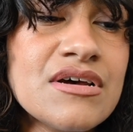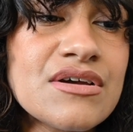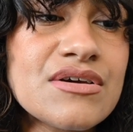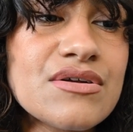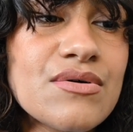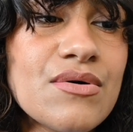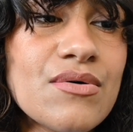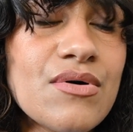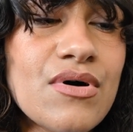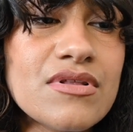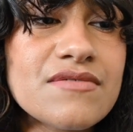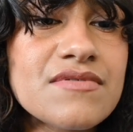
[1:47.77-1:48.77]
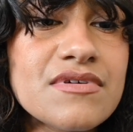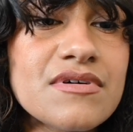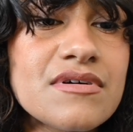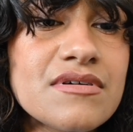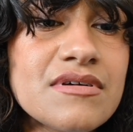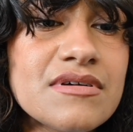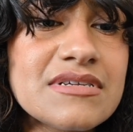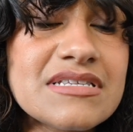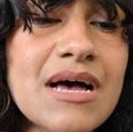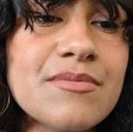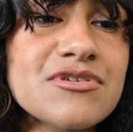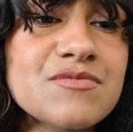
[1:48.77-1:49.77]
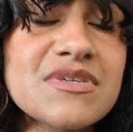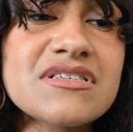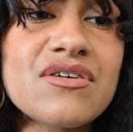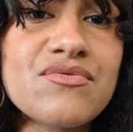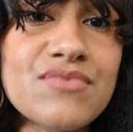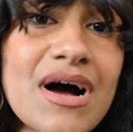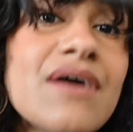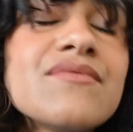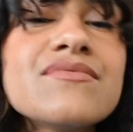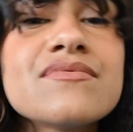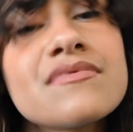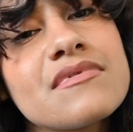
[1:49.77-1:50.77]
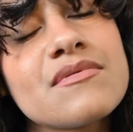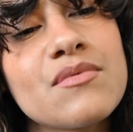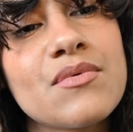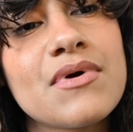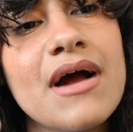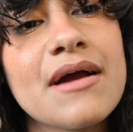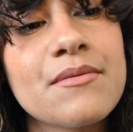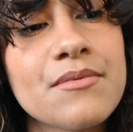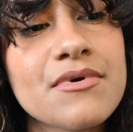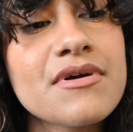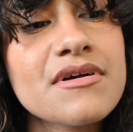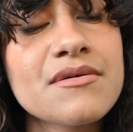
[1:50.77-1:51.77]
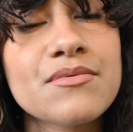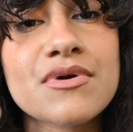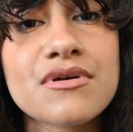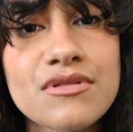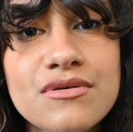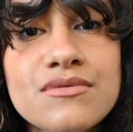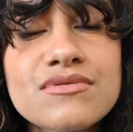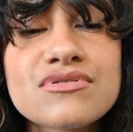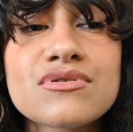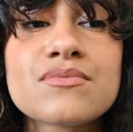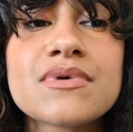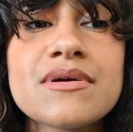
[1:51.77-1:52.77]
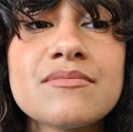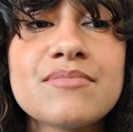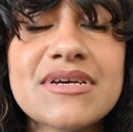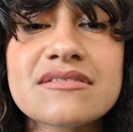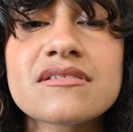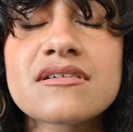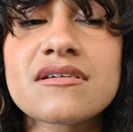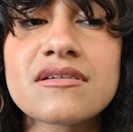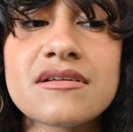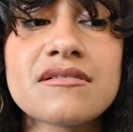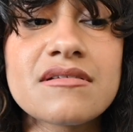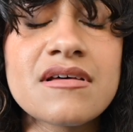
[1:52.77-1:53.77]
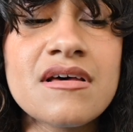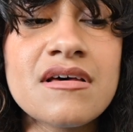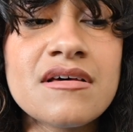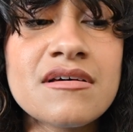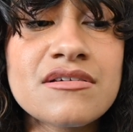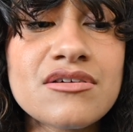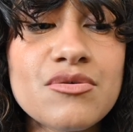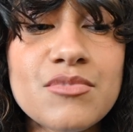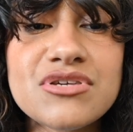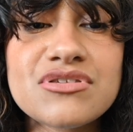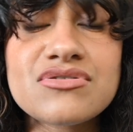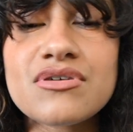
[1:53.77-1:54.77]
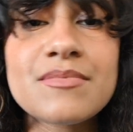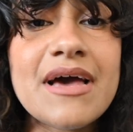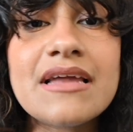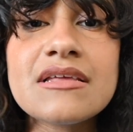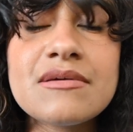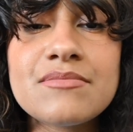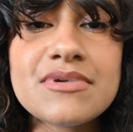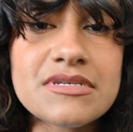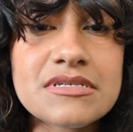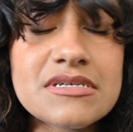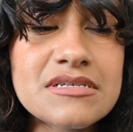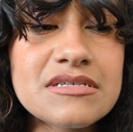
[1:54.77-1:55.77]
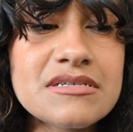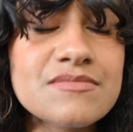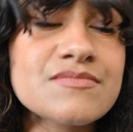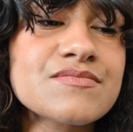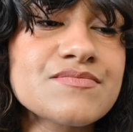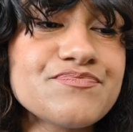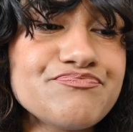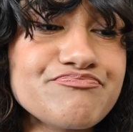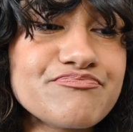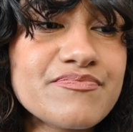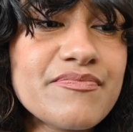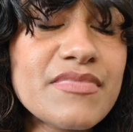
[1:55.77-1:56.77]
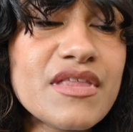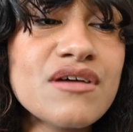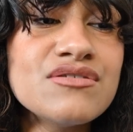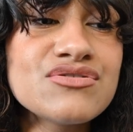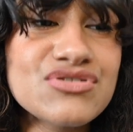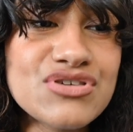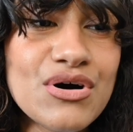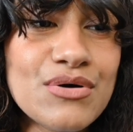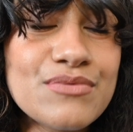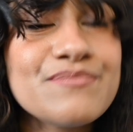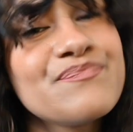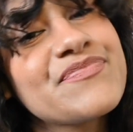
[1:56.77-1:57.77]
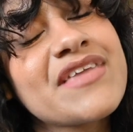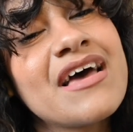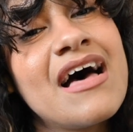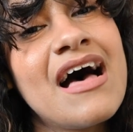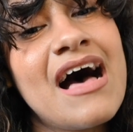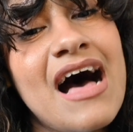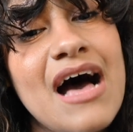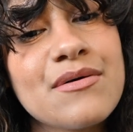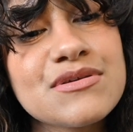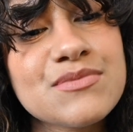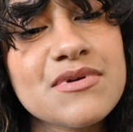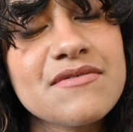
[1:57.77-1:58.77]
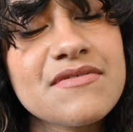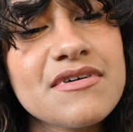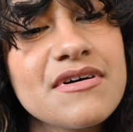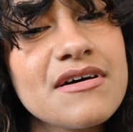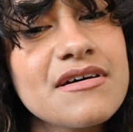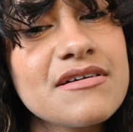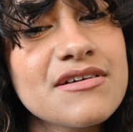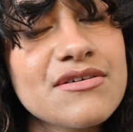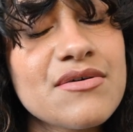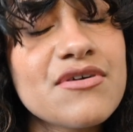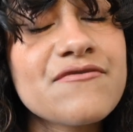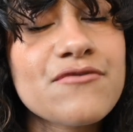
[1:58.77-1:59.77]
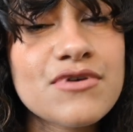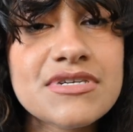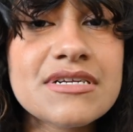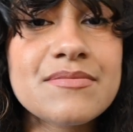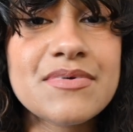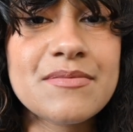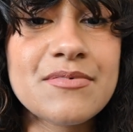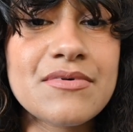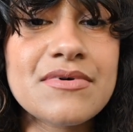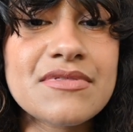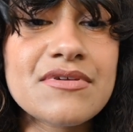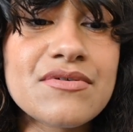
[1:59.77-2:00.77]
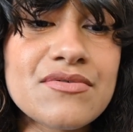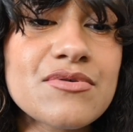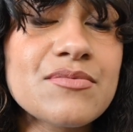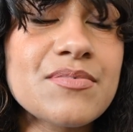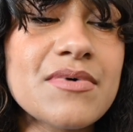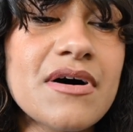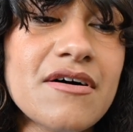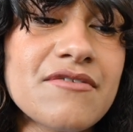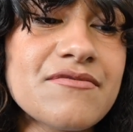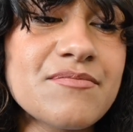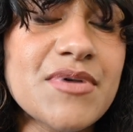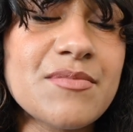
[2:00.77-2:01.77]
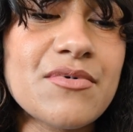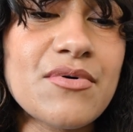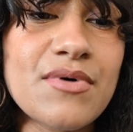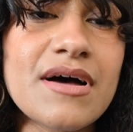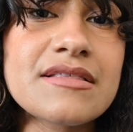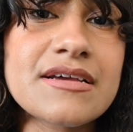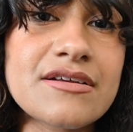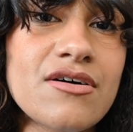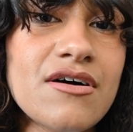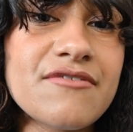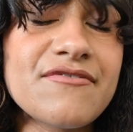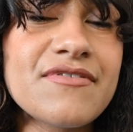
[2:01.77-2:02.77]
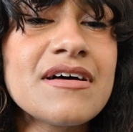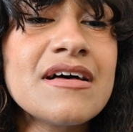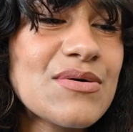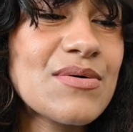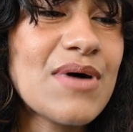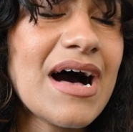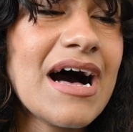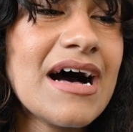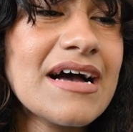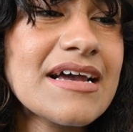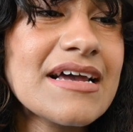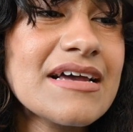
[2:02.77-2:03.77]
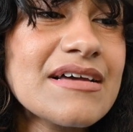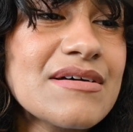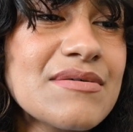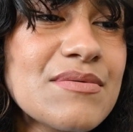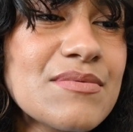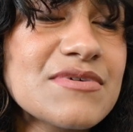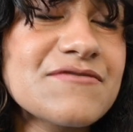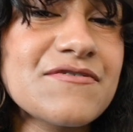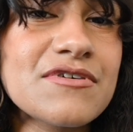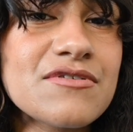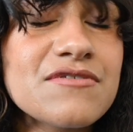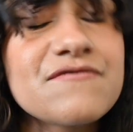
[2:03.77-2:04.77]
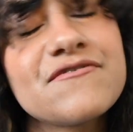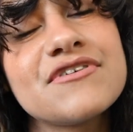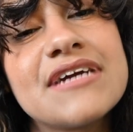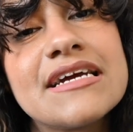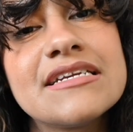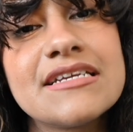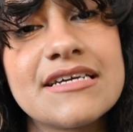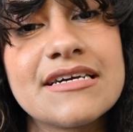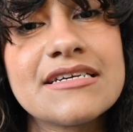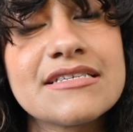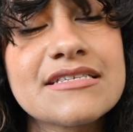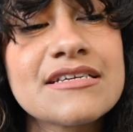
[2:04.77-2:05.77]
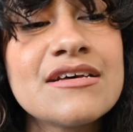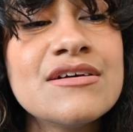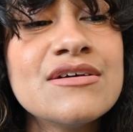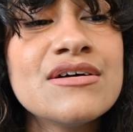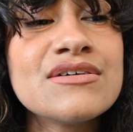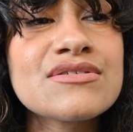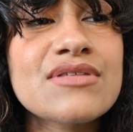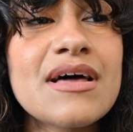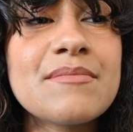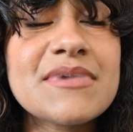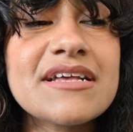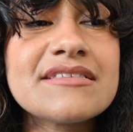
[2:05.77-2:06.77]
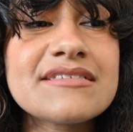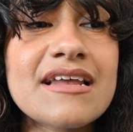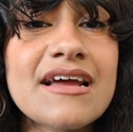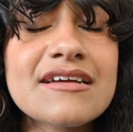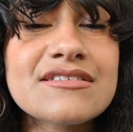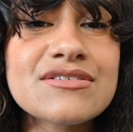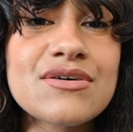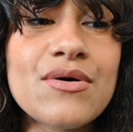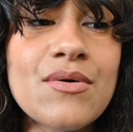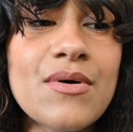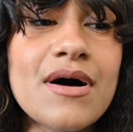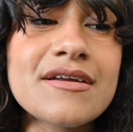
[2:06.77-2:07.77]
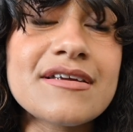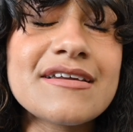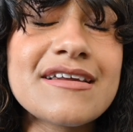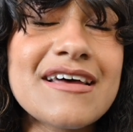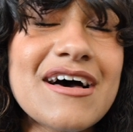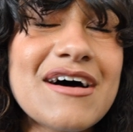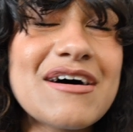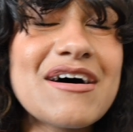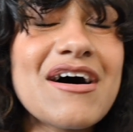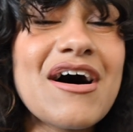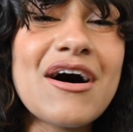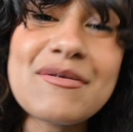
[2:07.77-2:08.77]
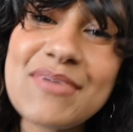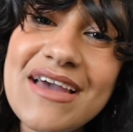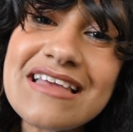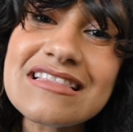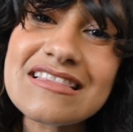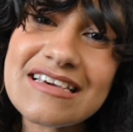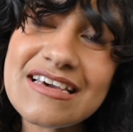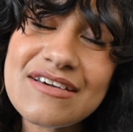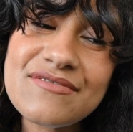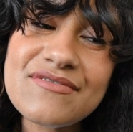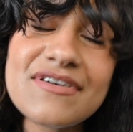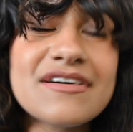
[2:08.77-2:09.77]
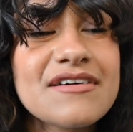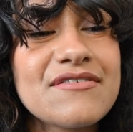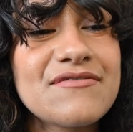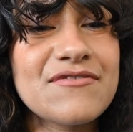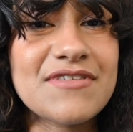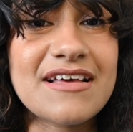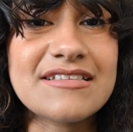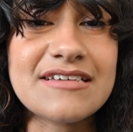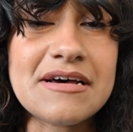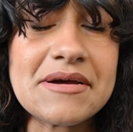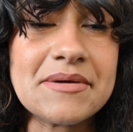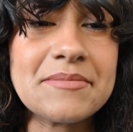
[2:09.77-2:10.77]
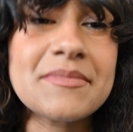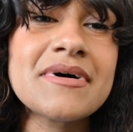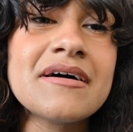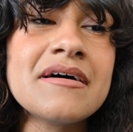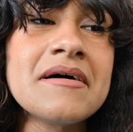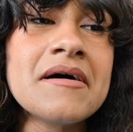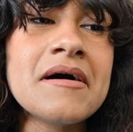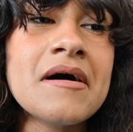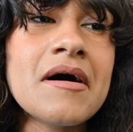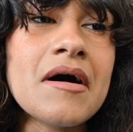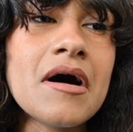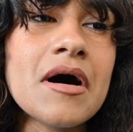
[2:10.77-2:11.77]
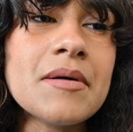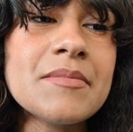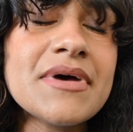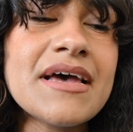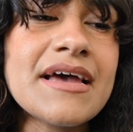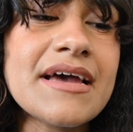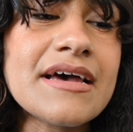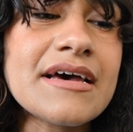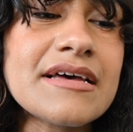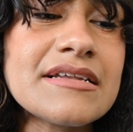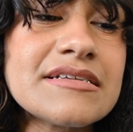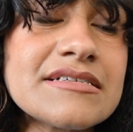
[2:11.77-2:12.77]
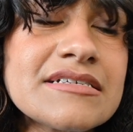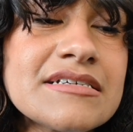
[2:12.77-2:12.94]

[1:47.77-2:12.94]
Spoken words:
you know, all of the establishments around where I work were closed, so we basically couldn't, you know, muster up any business. So I was one of the, you know, unfortunate people in the group of people who got laid off. So I was furloughed for 90 days, so that means that I get to go on an unpaid leave for that time. And